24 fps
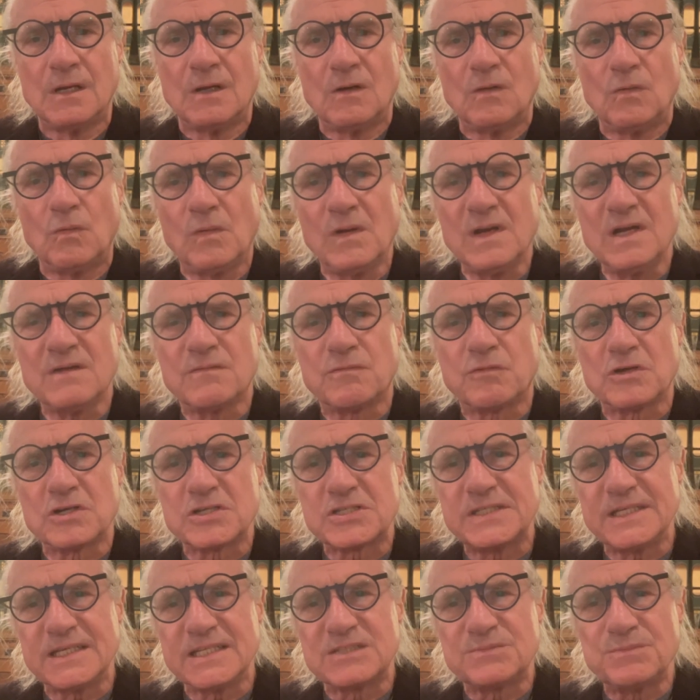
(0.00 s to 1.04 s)
One of
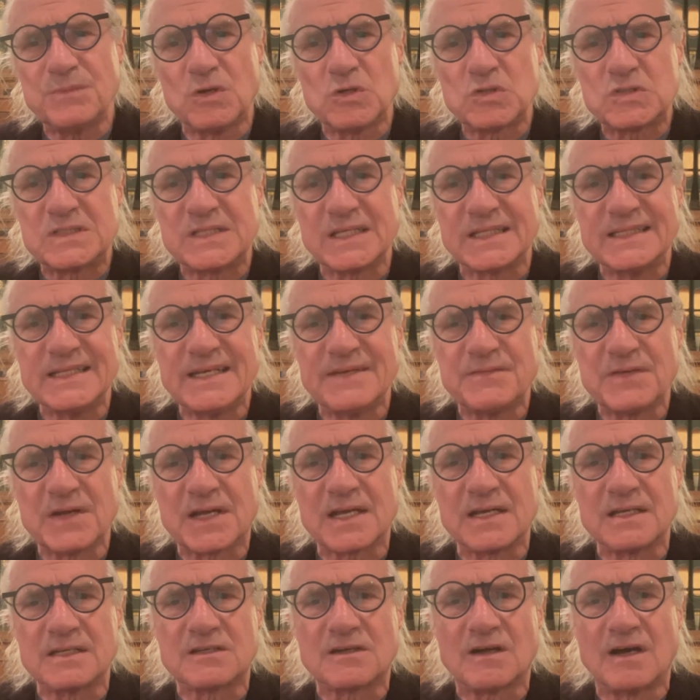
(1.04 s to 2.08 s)
Wershing's most
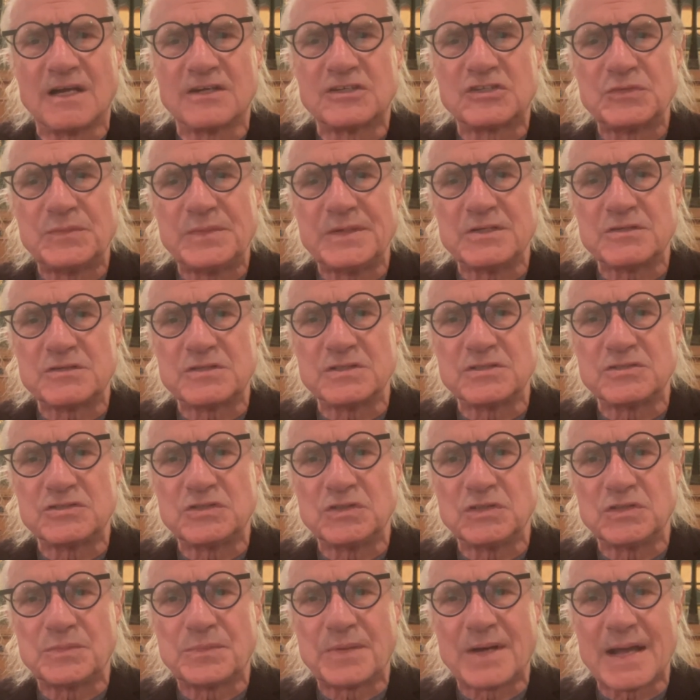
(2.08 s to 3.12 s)
significant contributions to
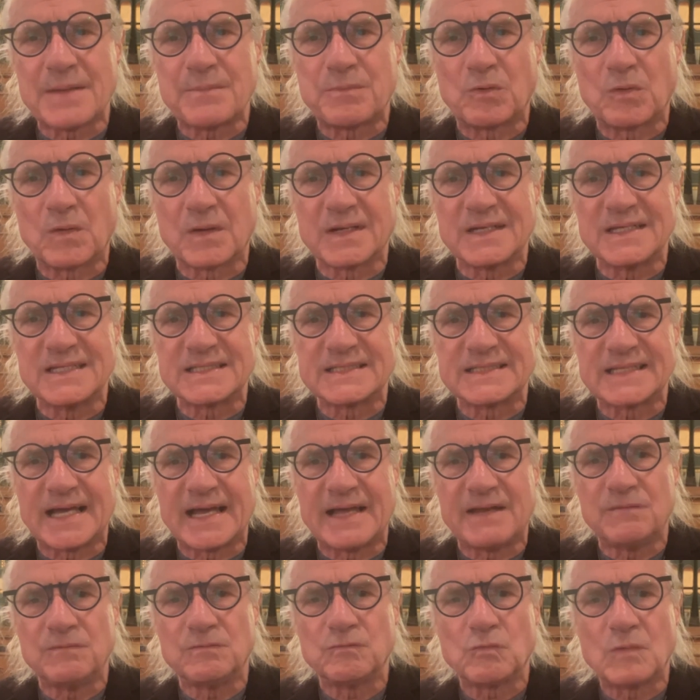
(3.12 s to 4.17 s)
the pipe organ
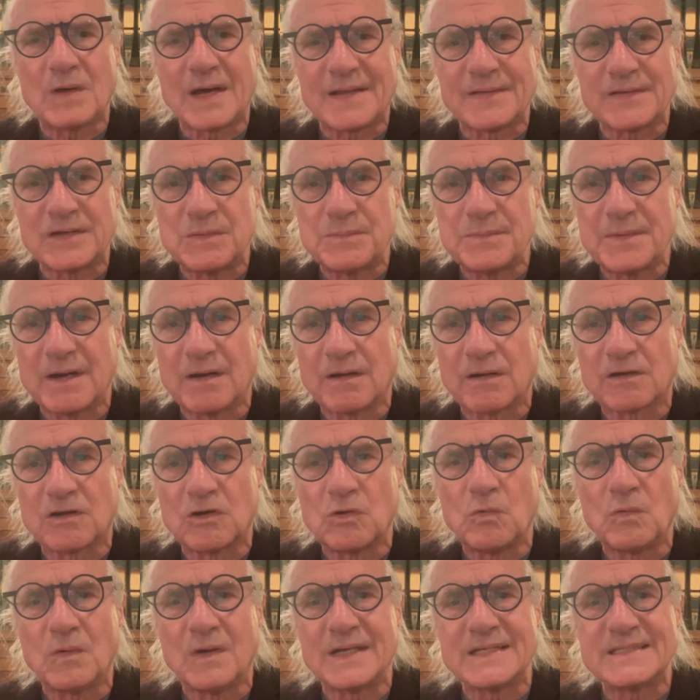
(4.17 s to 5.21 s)
design while in America
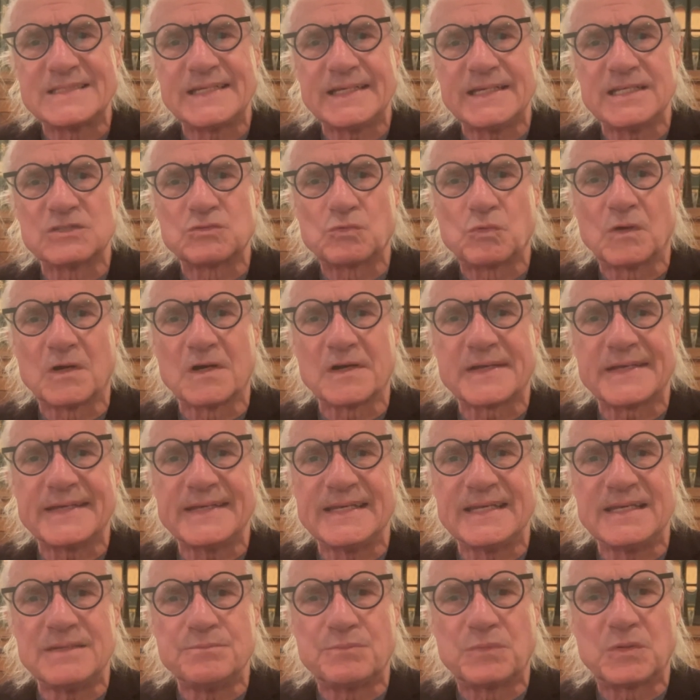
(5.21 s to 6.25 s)
was his work in
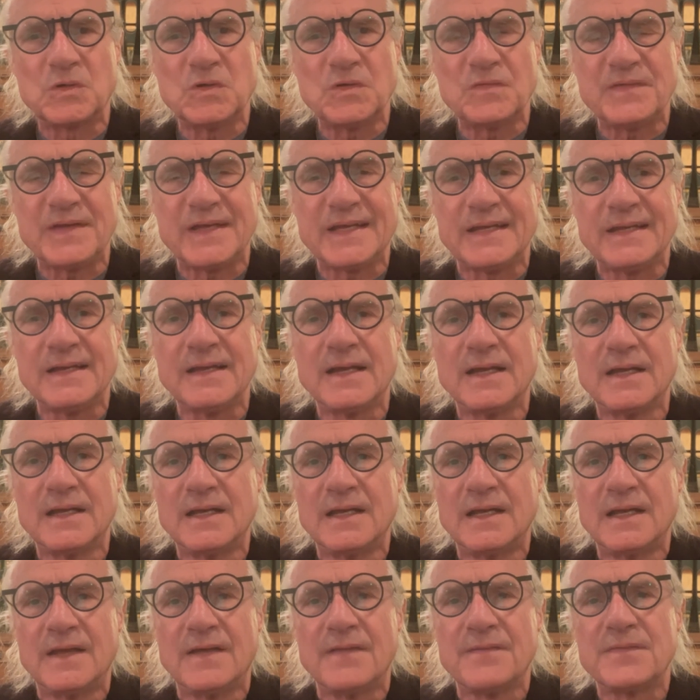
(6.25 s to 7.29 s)
improving
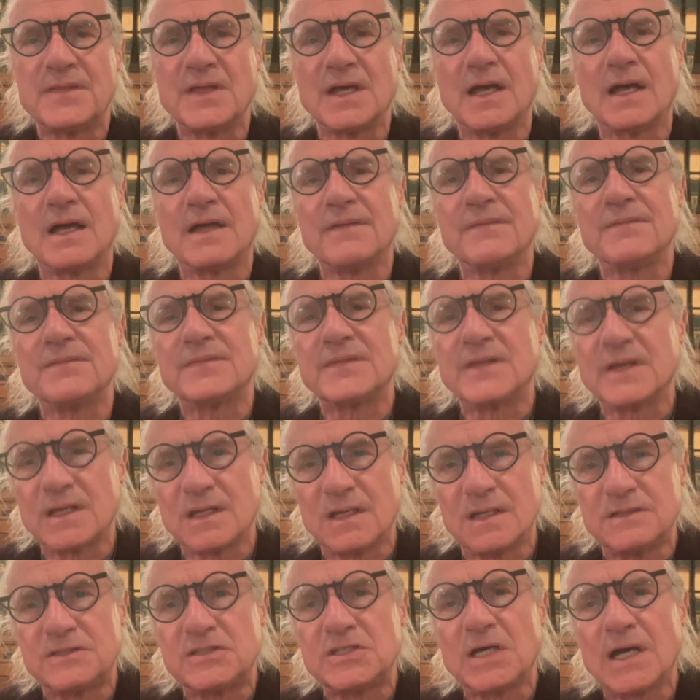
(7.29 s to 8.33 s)

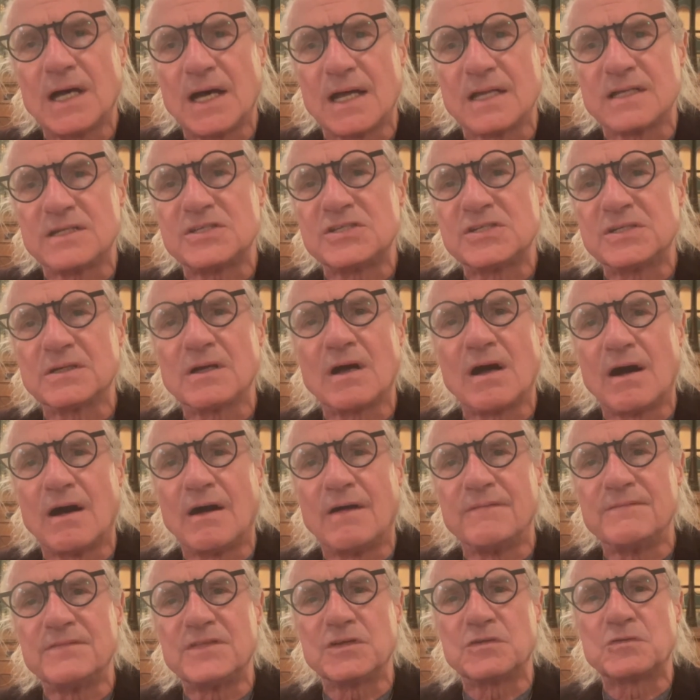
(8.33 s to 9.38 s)
the touch
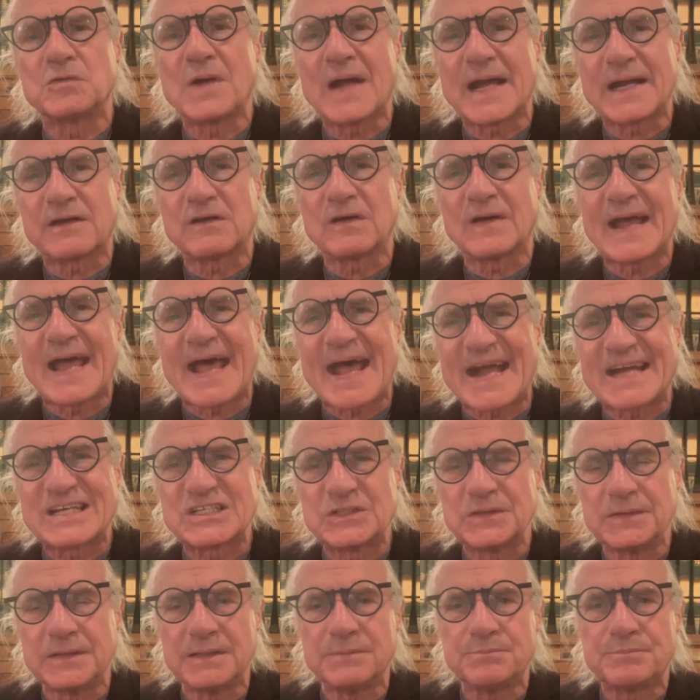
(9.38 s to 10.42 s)
of the tracker
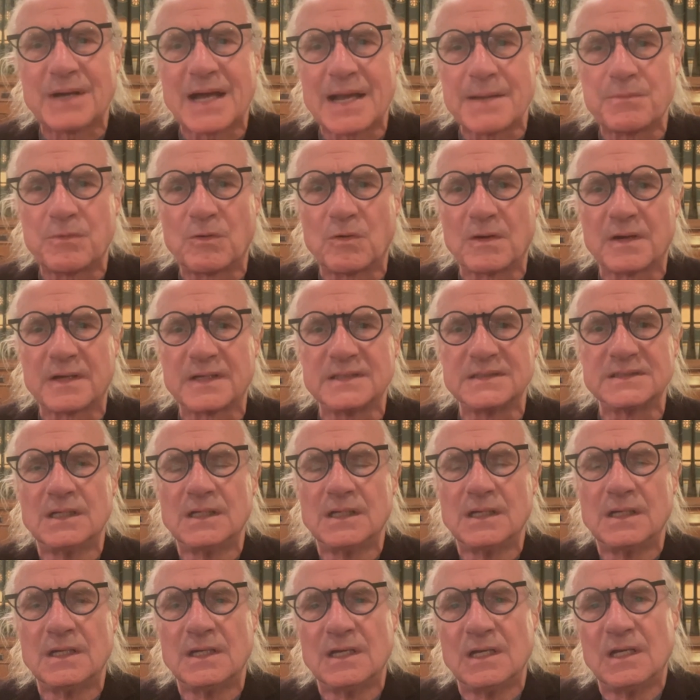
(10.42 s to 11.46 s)
action in pipe organs.
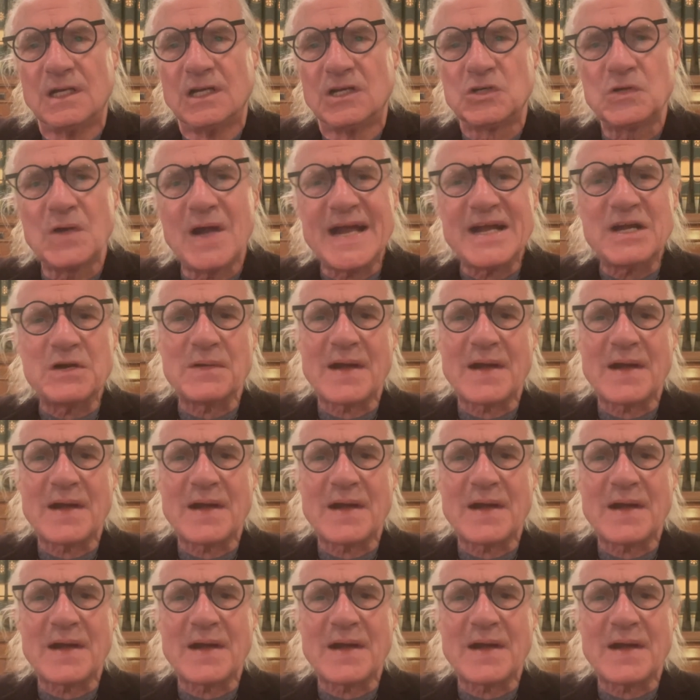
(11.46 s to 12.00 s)
Tracker